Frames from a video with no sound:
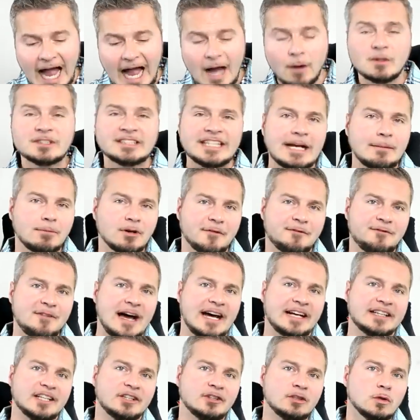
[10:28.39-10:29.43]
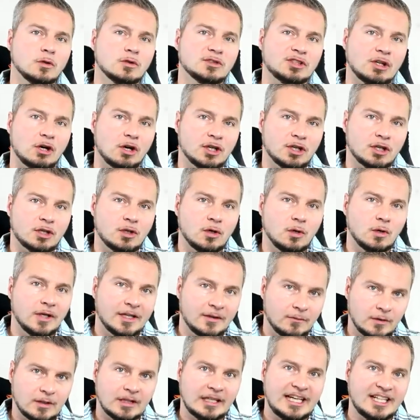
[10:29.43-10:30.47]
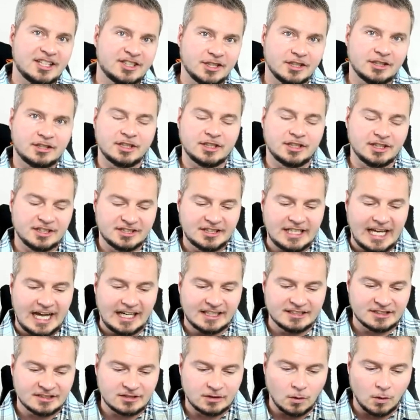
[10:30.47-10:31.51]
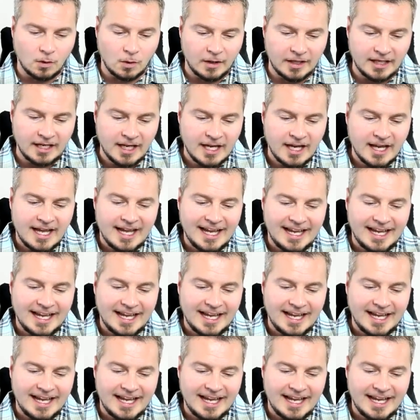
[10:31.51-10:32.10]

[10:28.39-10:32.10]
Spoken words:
I was able to find a news article in relation to this guy's story.